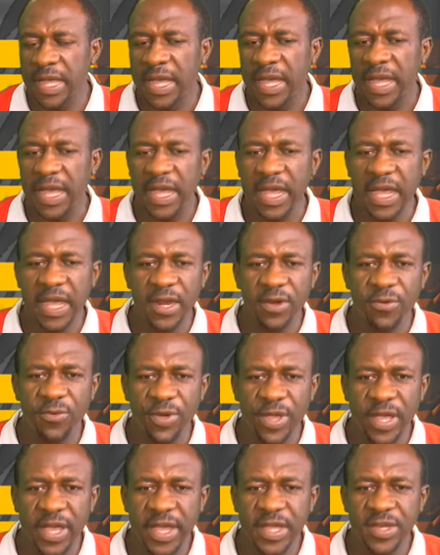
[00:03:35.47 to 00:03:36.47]
And we
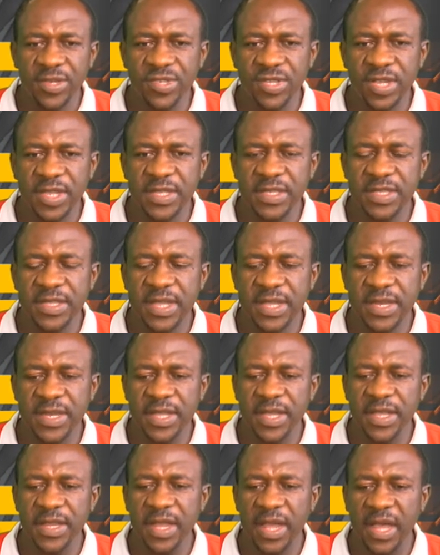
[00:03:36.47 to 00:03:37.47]
are interested
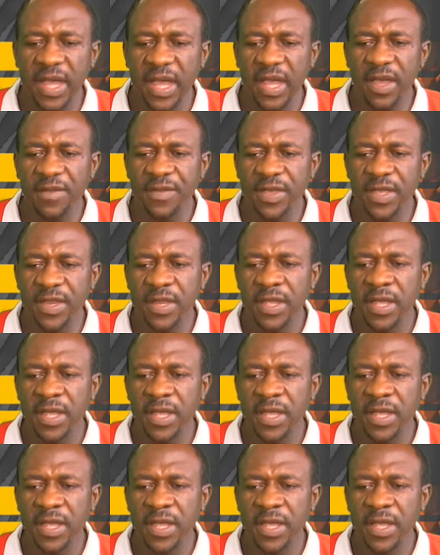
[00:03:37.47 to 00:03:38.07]
in having